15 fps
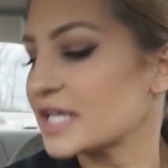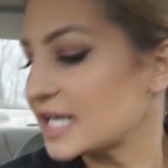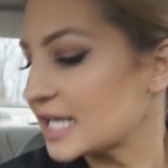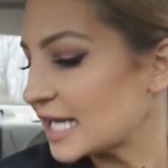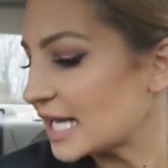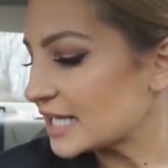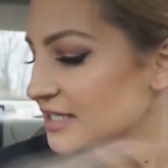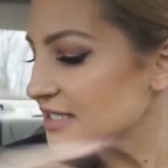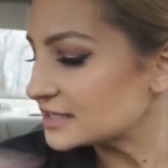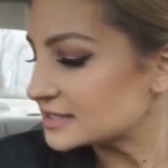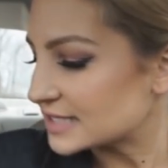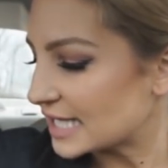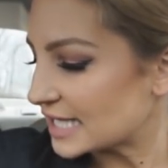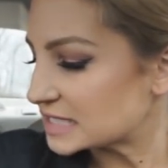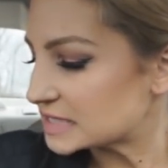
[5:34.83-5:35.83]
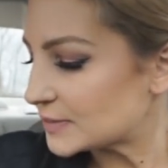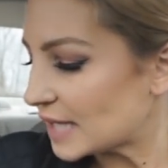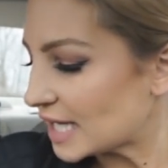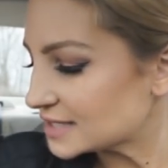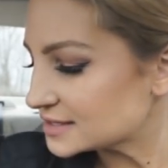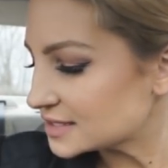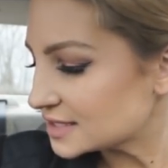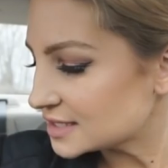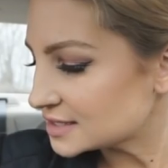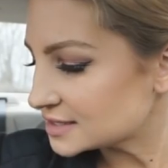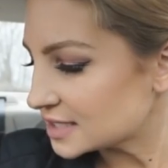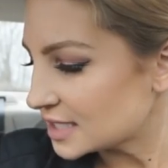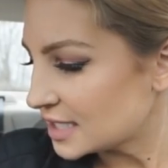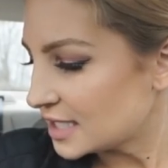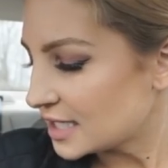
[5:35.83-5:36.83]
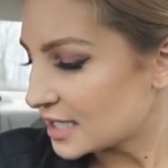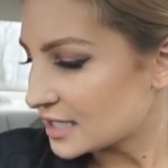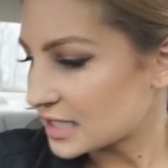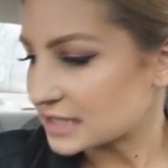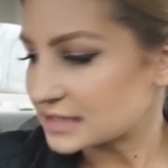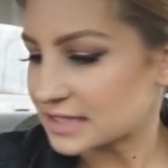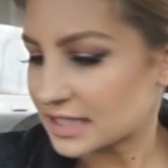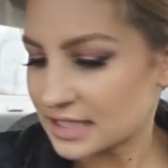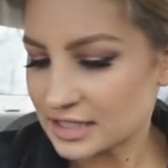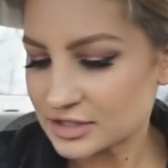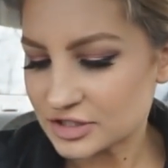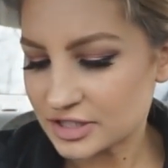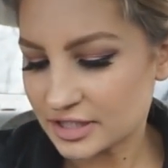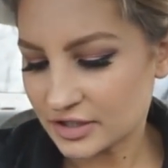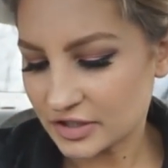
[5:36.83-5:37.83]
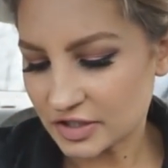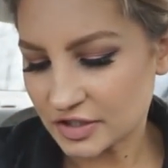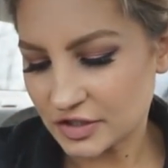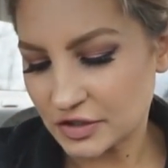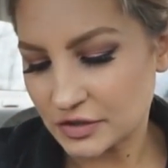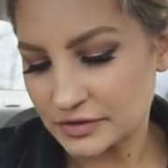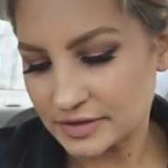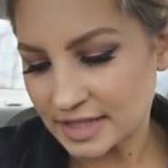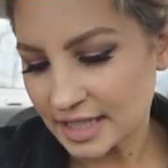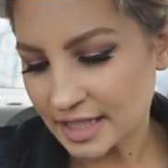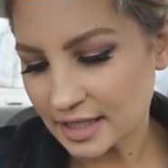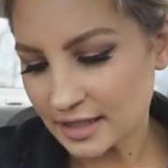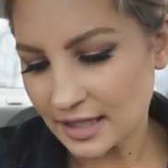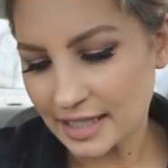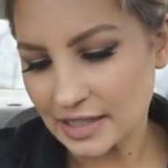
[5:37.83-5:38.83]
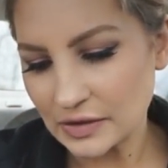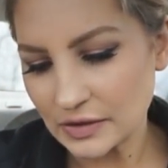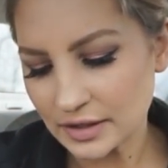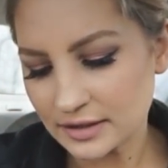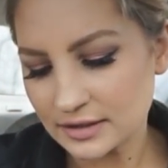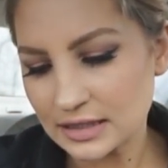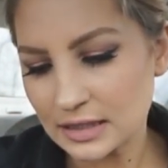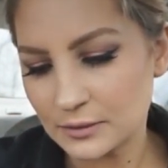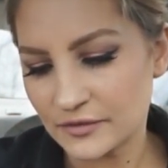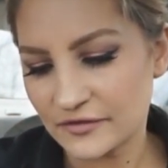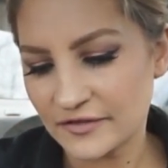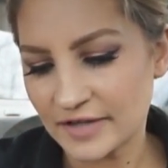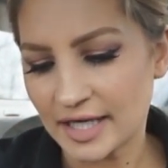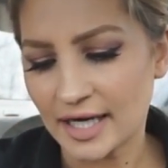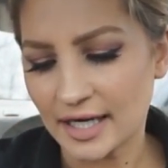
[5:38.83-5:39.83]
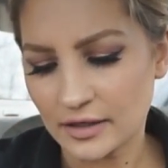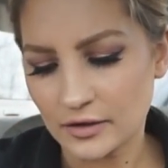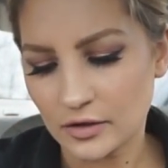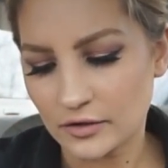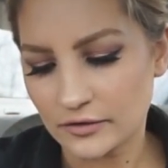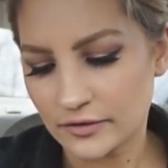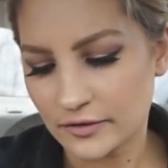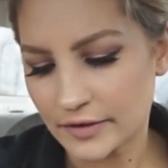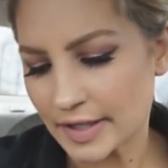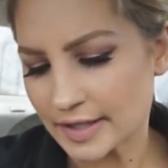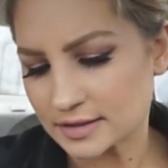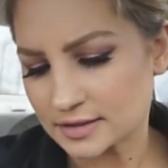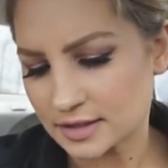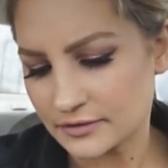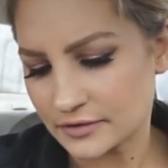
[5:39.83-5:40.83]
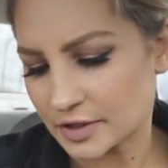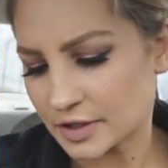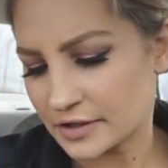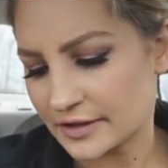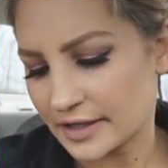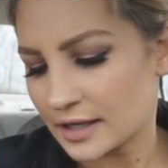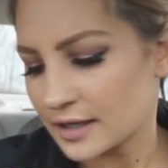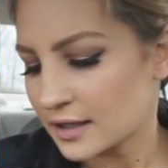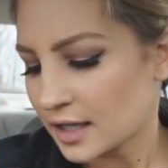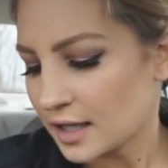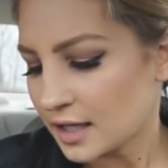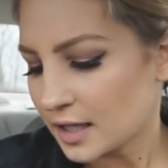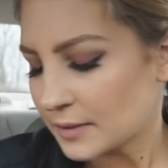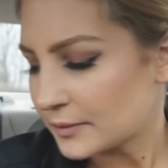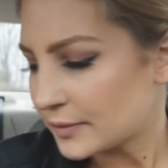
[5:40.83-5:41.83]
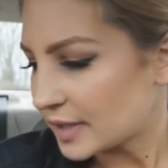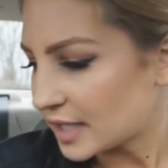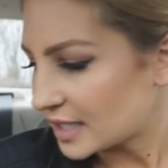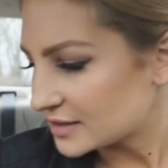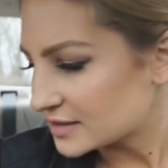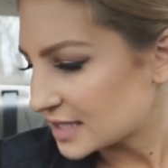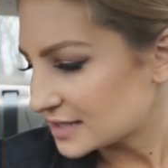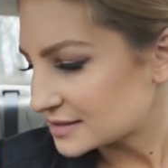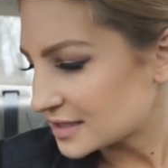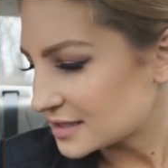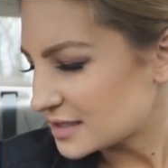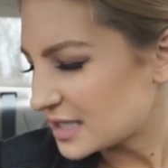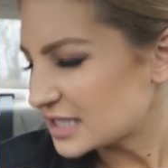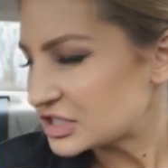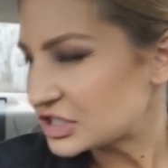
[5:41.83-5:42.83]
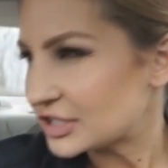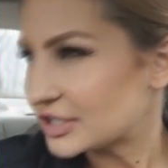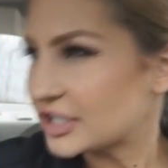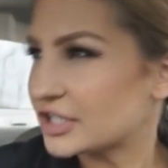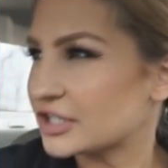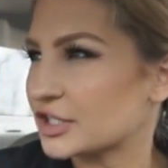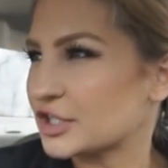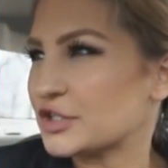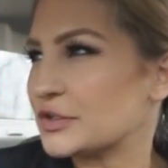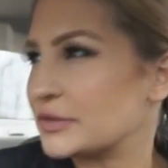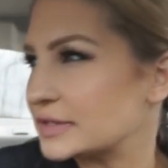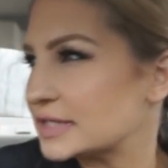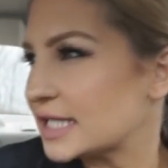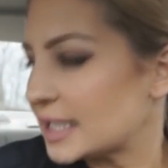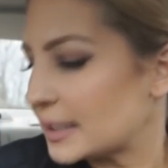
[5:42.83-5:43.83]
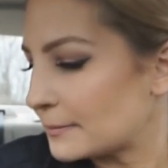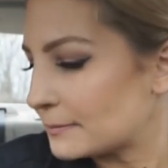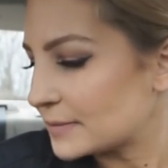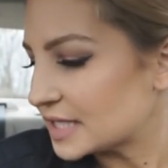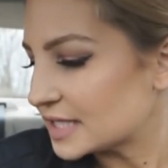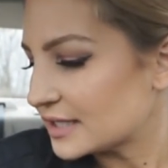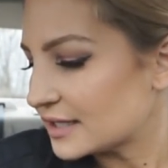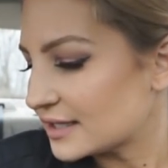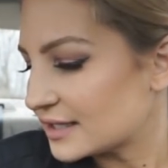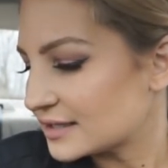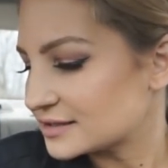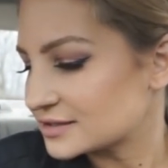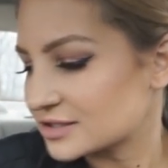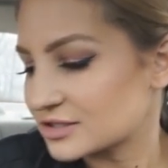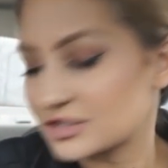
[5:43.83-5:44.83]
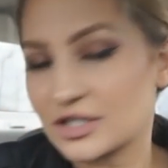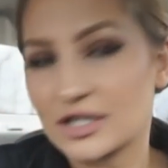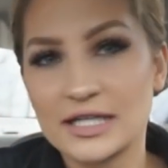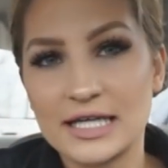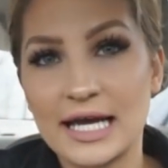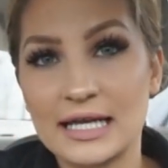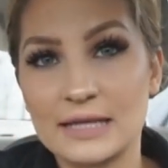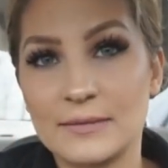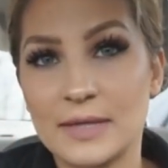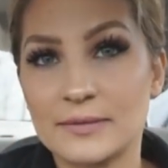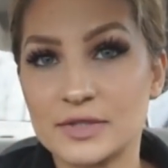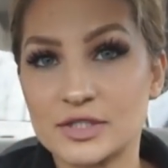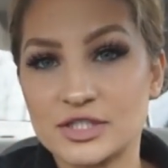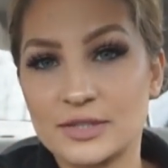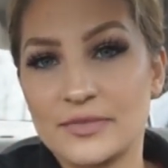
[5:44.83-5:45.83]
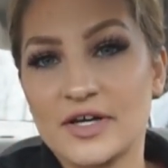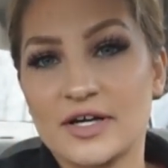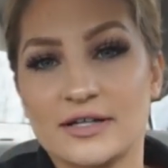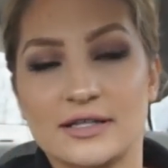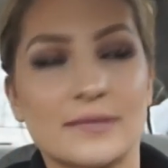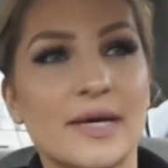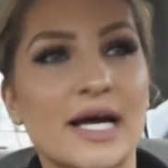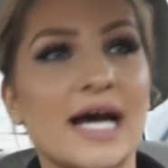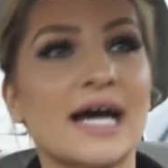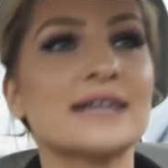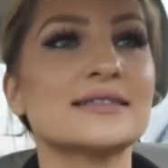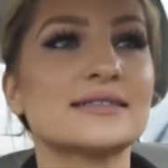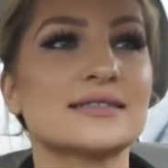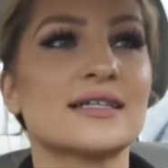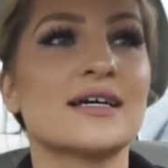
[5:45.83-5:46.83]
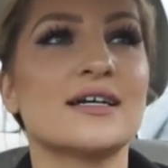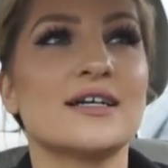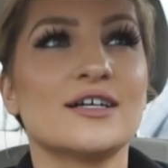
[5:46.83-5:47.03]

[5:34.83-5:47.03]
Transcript: and I had these guest passes and they said that she couldn't use it. I go to Club Fit. I don't know if you guys have heard of that. But they said that she couldn't use it because she already had a membership there in the past.